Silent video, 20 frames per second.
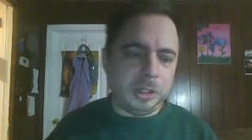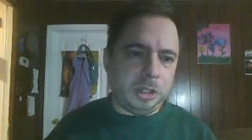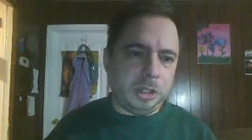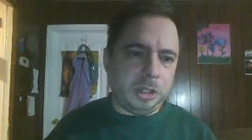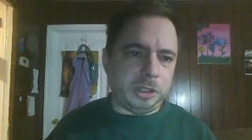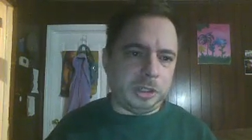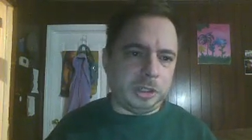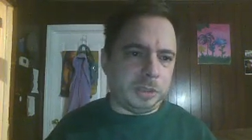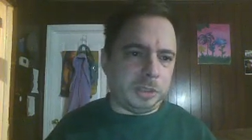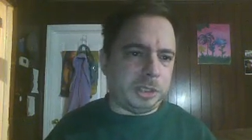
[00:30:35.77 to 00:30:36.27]

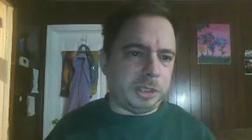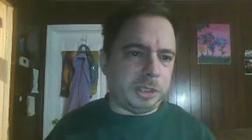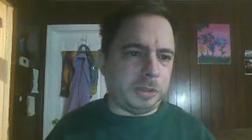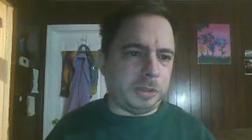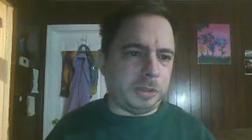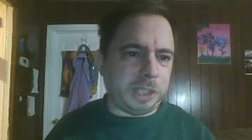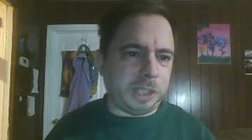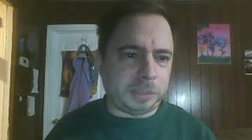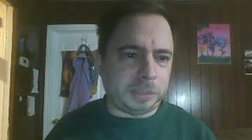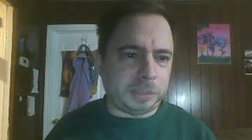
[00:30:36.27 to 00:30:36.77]
All right, then we get to
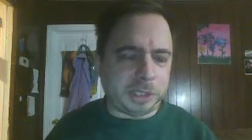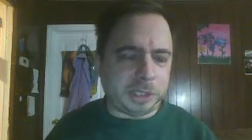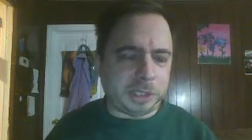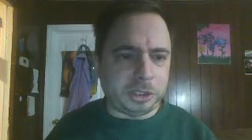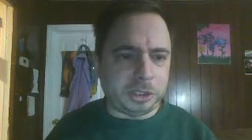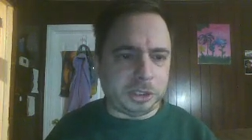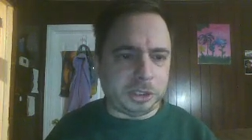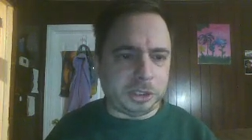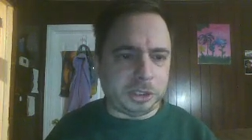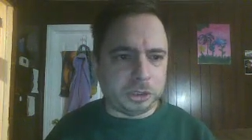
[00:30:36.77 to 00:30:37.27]
our next match.
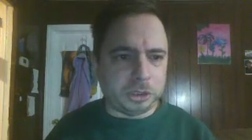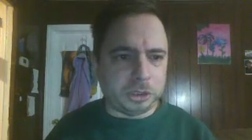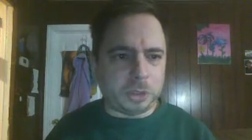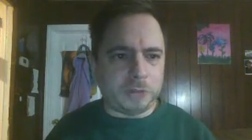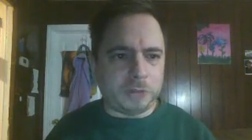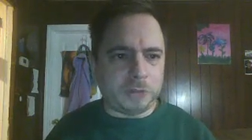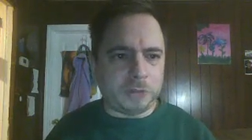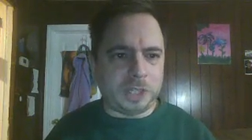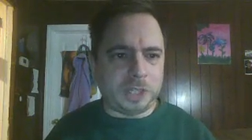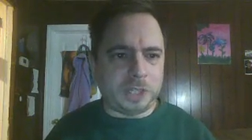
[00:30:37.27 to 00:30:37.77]
No
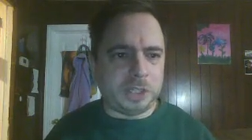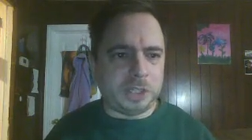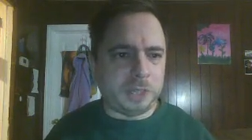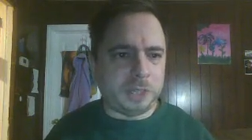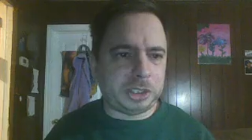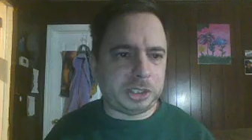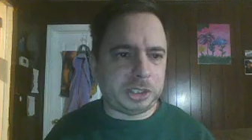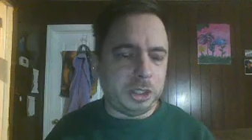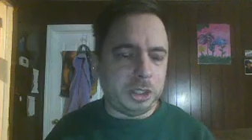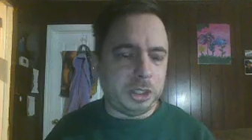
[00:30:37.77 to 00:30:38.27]
disqualification
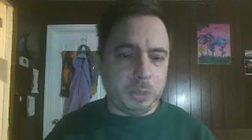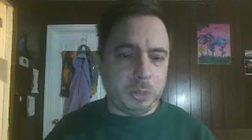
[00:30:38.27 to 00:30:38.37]
match.